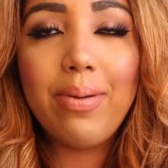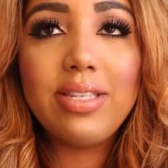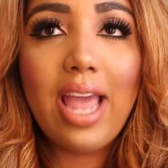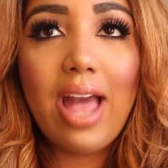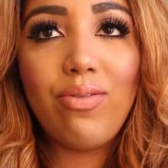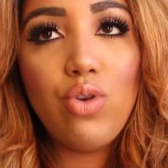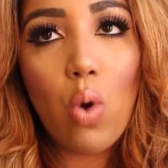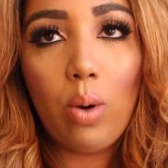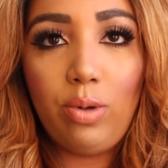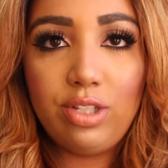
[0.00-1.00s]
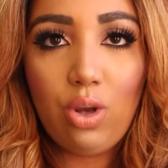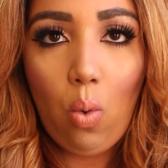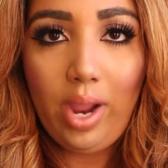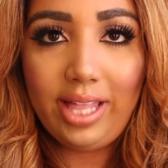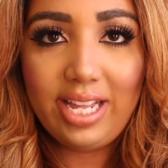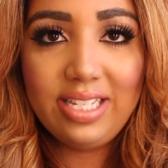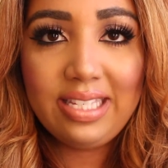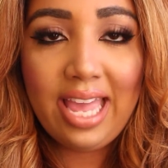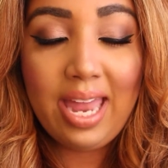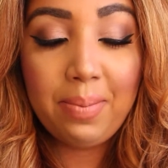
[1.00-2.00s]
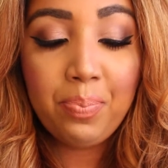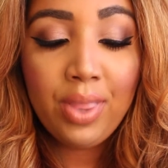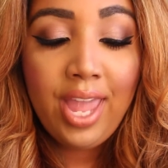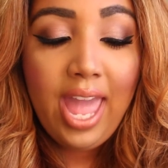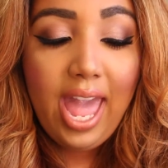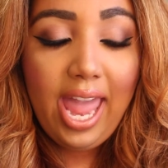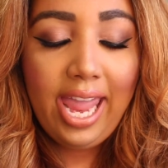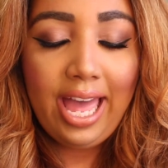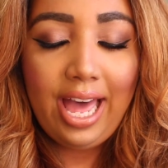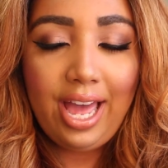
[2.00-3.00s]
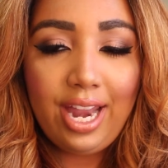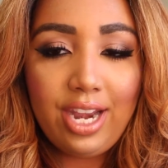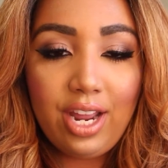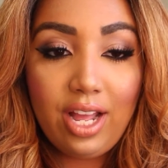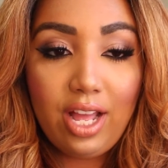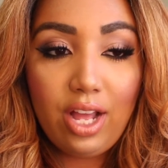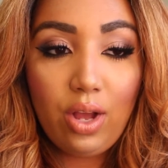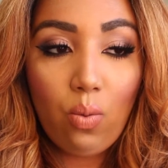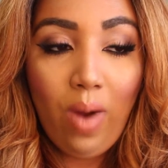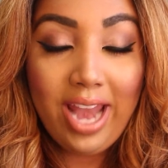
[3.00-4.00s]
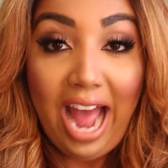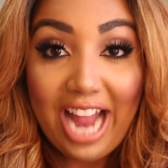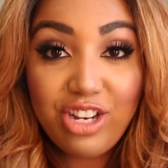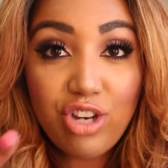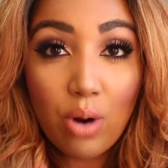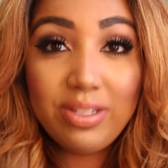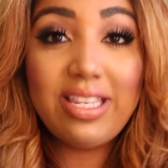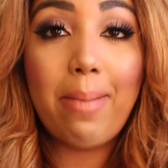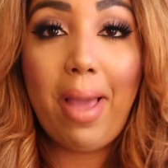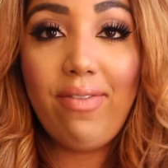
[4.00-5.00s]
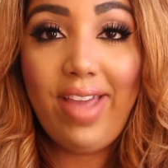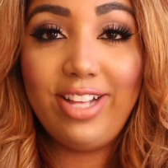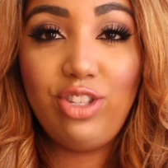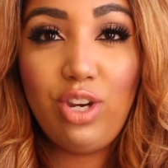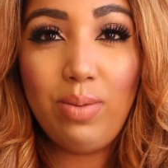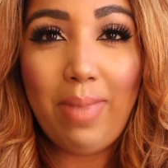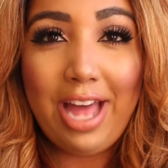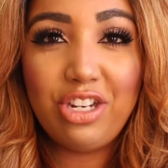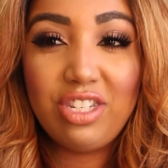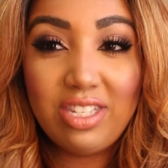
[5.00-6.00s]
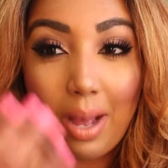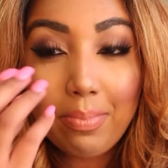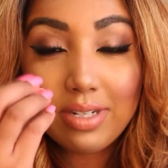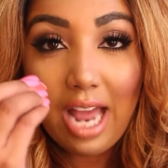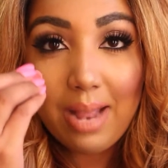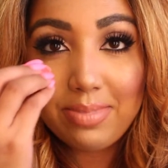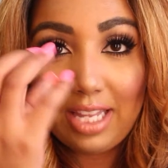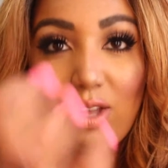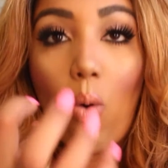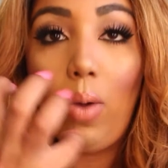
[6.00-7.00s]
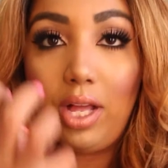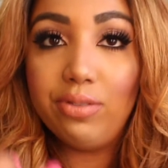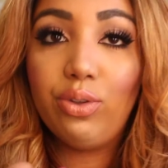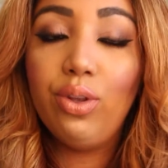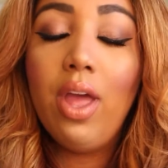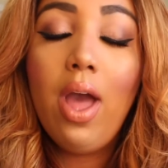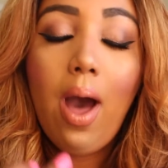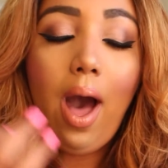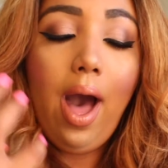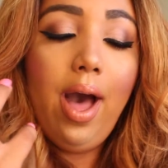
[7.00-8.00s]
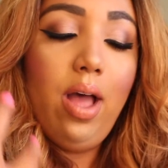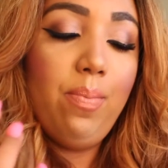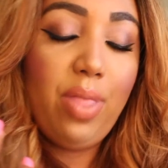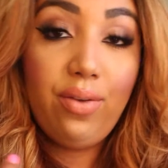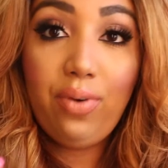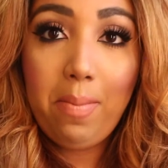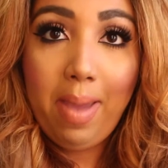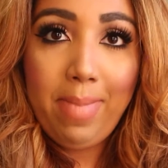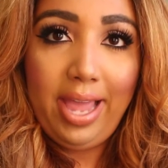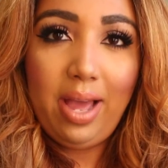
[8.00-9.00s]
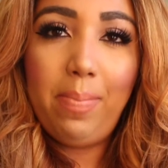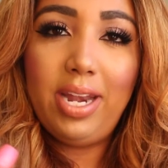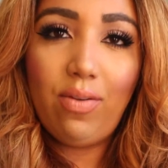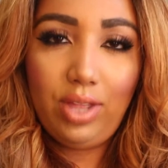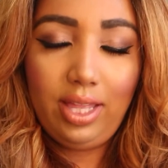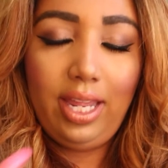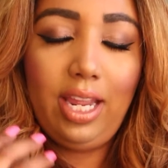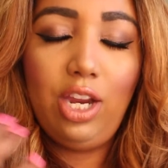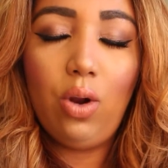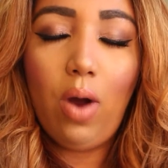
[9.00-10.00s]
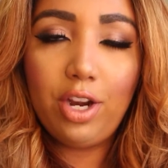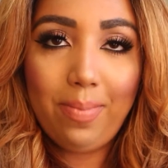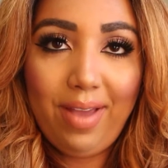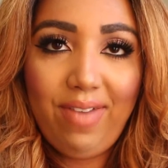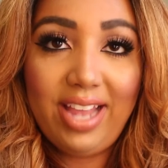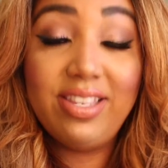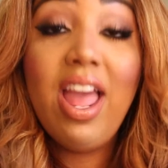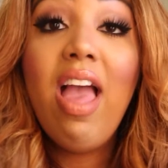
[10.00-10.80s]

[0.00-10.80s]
would say I have normal to oily skin, and when I don't set my face too much, sometimes like the oils from my makeup and everything, like, under my face,